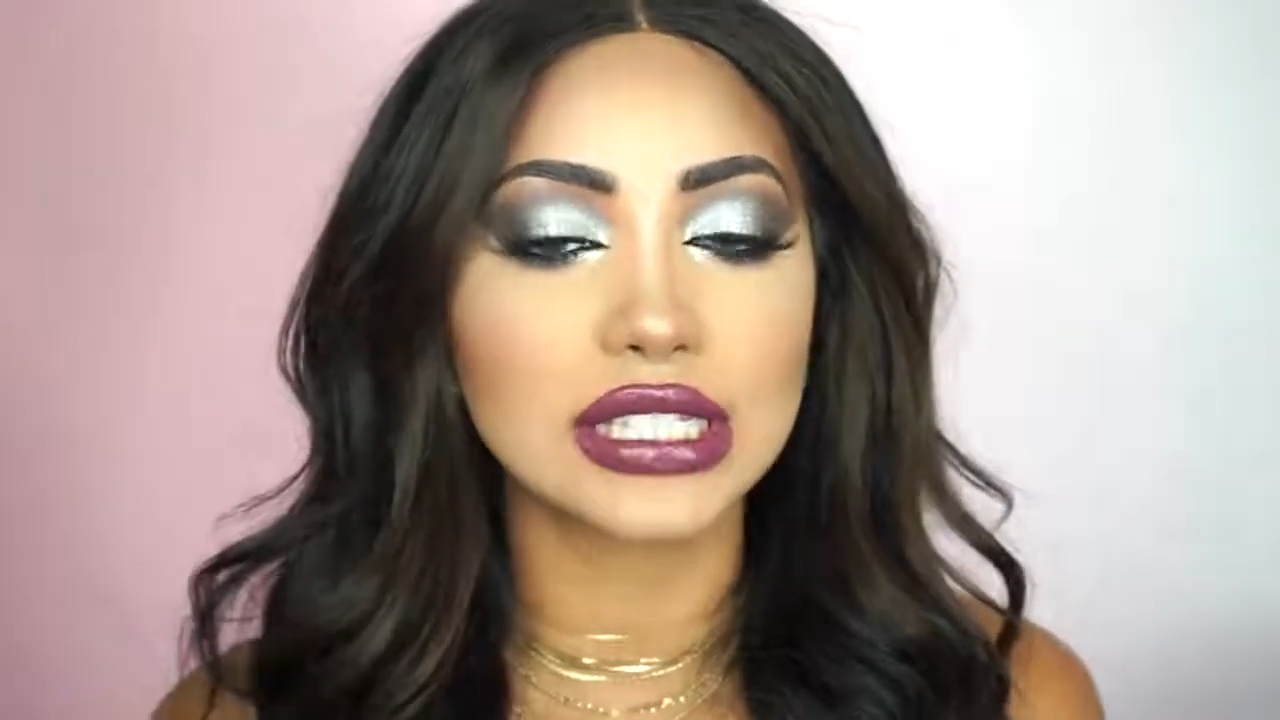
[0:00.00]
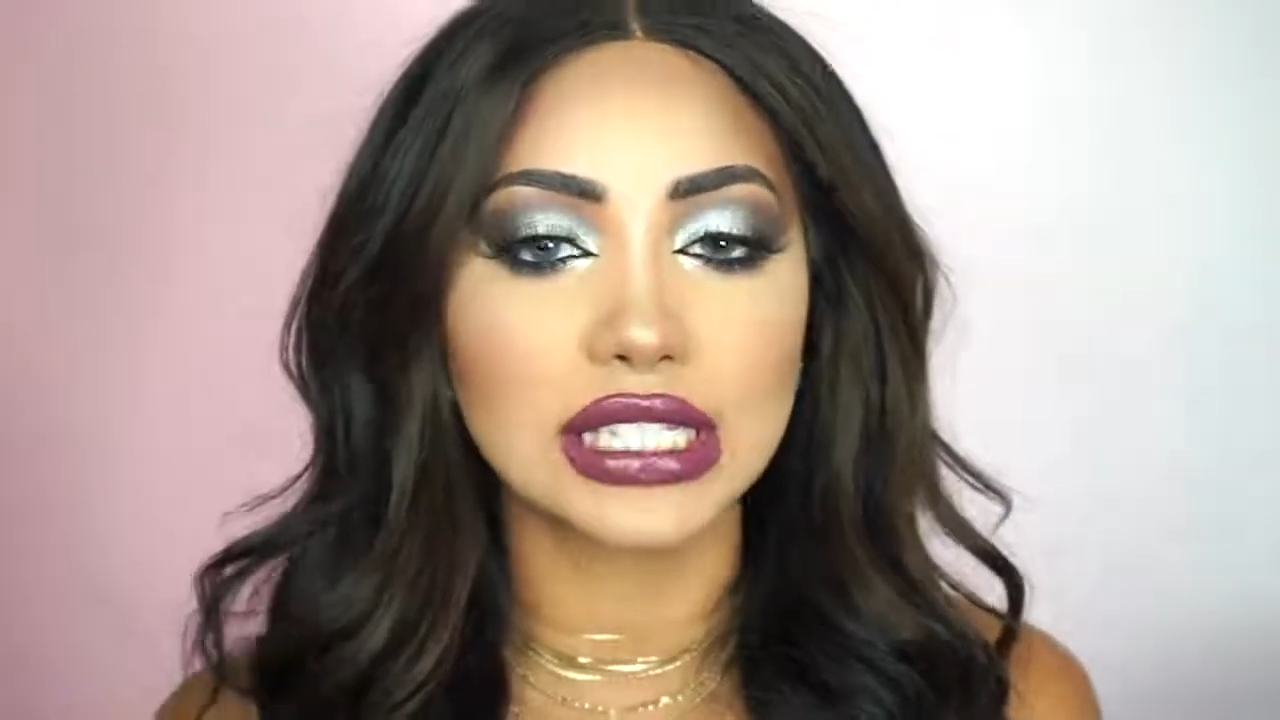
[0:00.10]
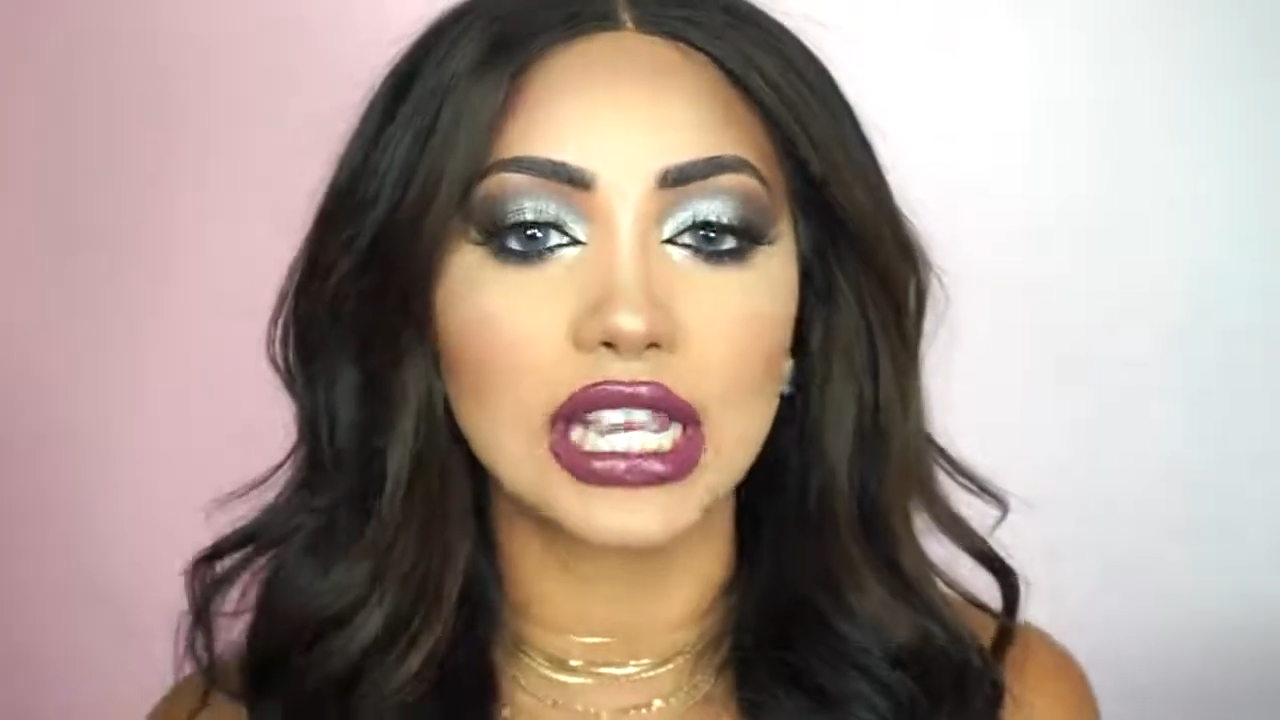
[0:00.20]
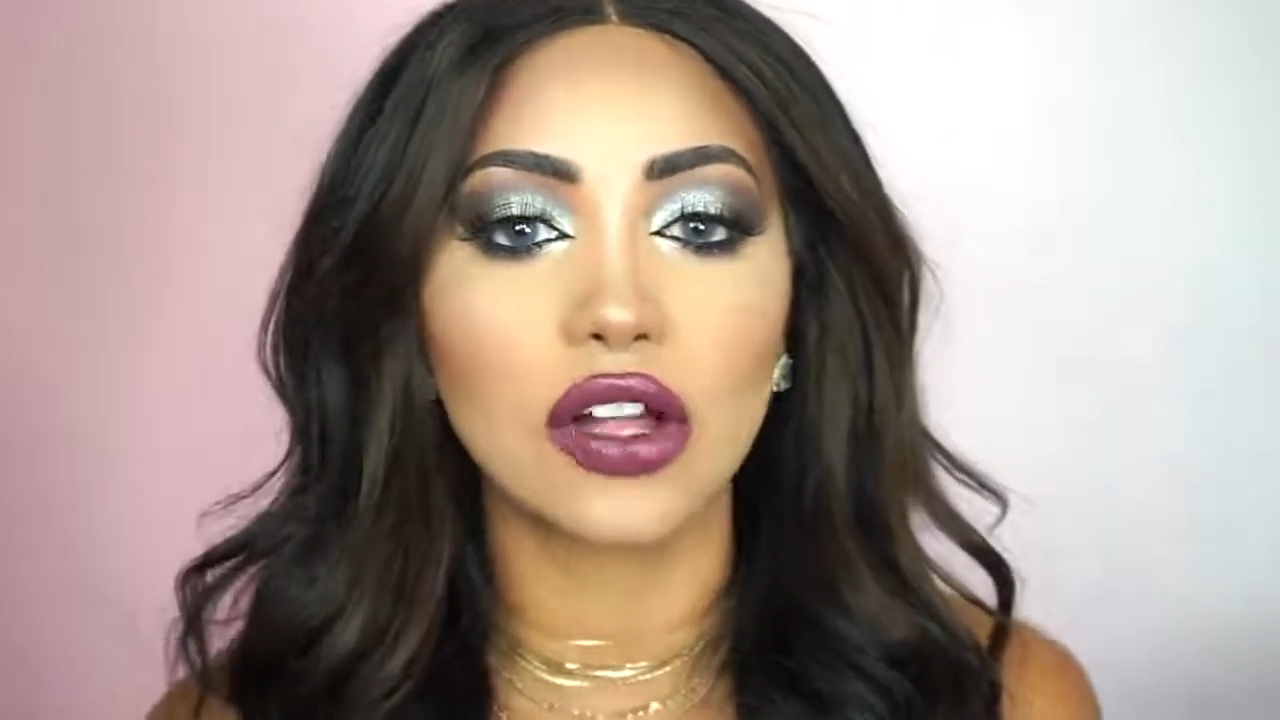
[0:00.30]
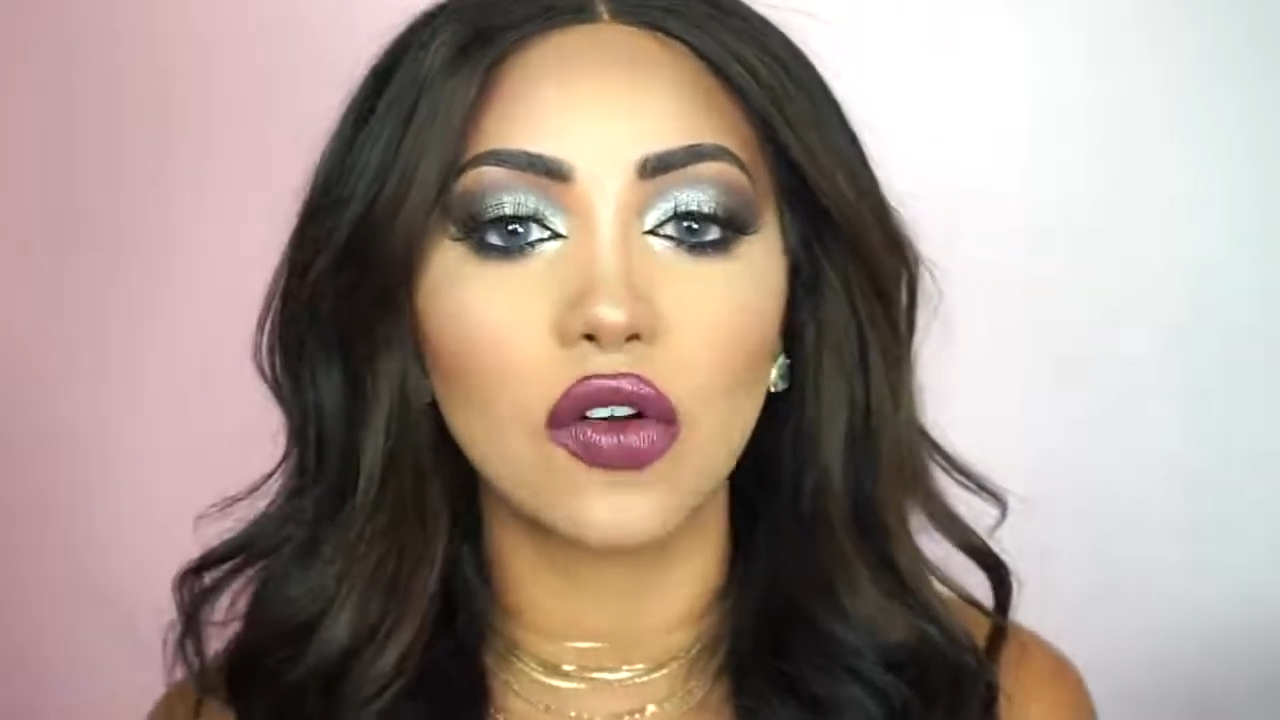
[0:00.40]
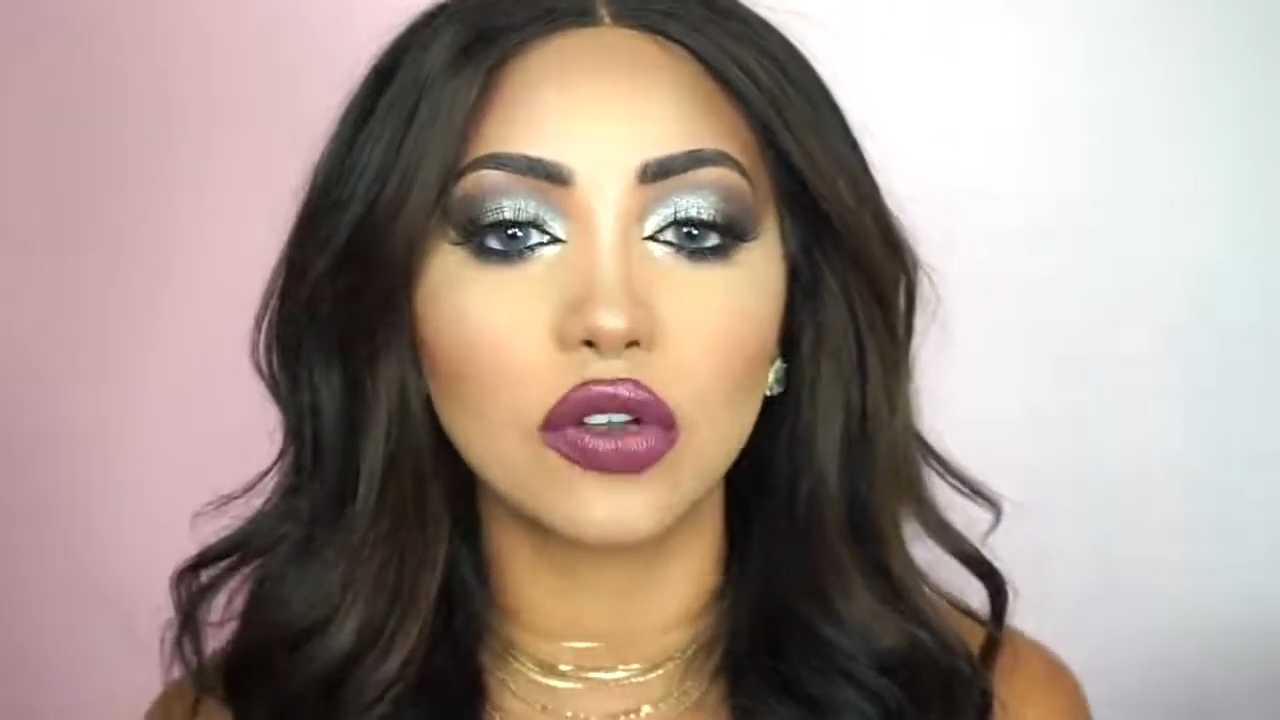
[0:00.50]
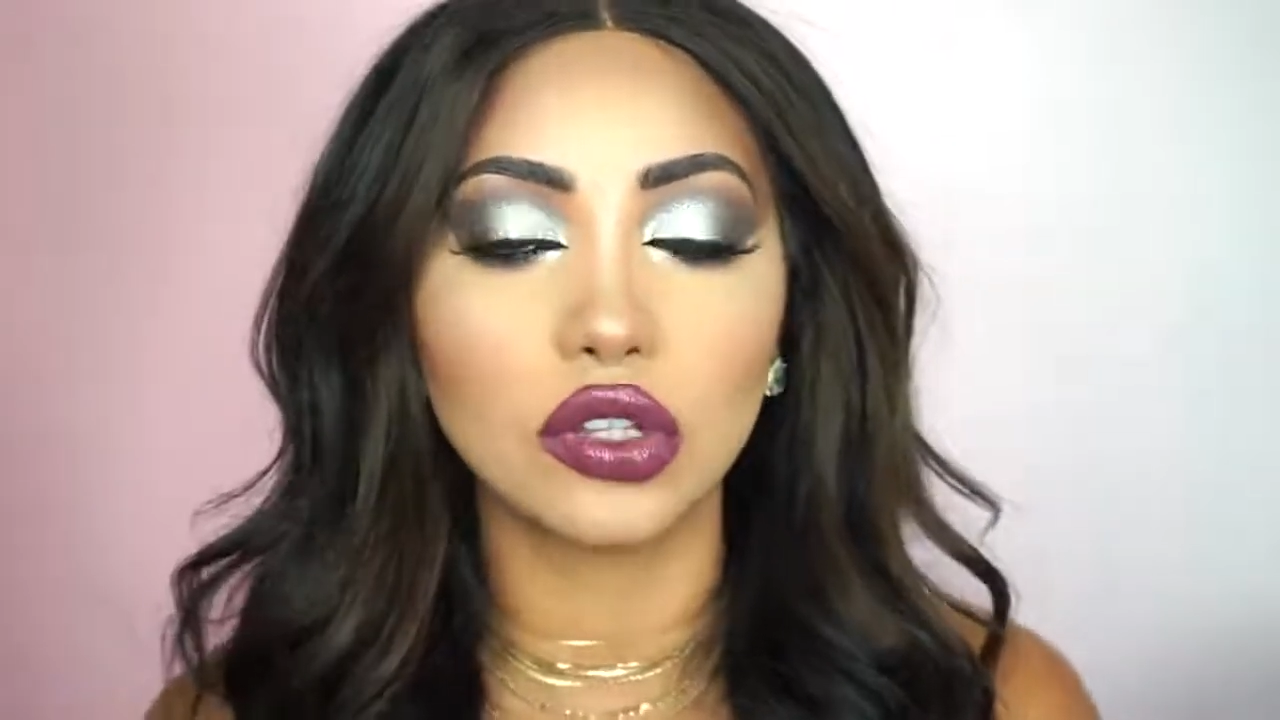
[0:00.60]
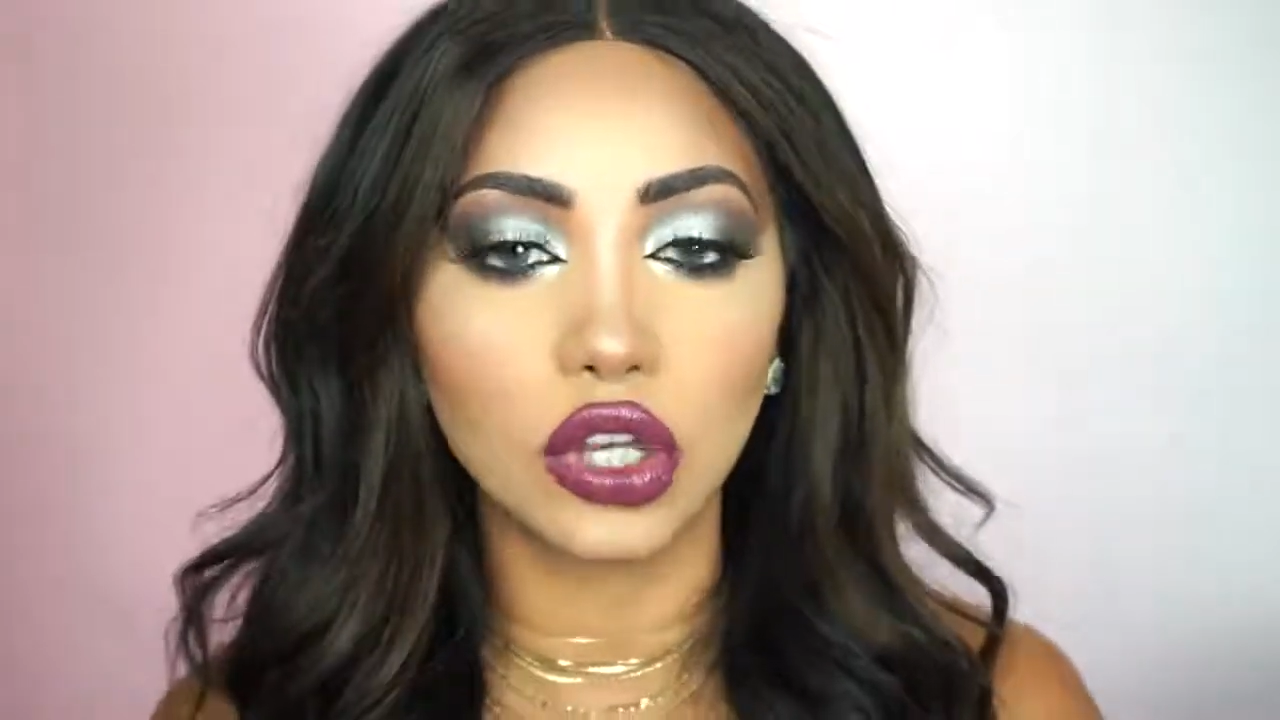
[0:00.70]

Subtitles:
single